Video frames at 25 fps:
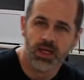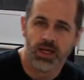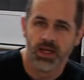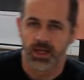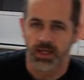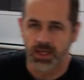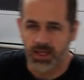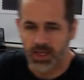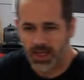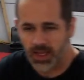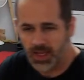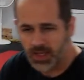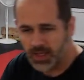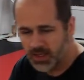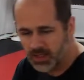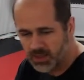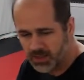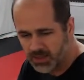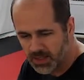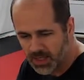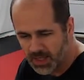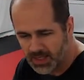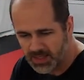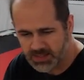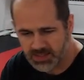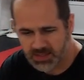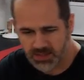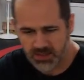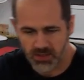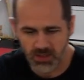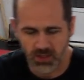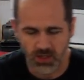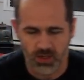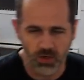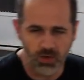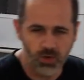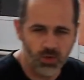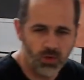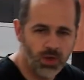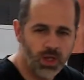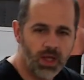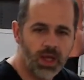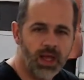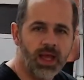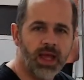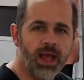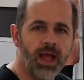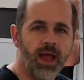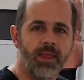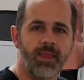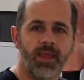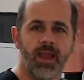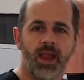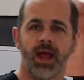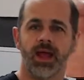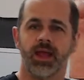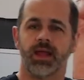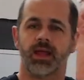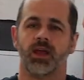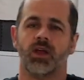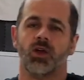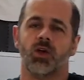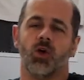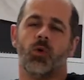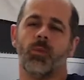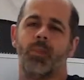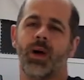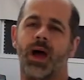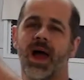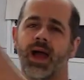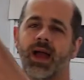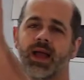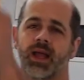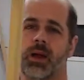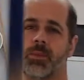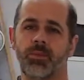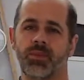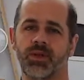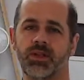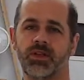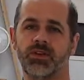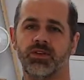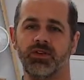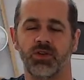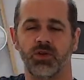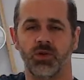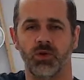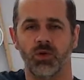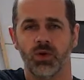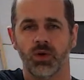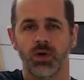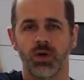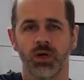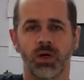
okay, nice and low. And then I can go back up into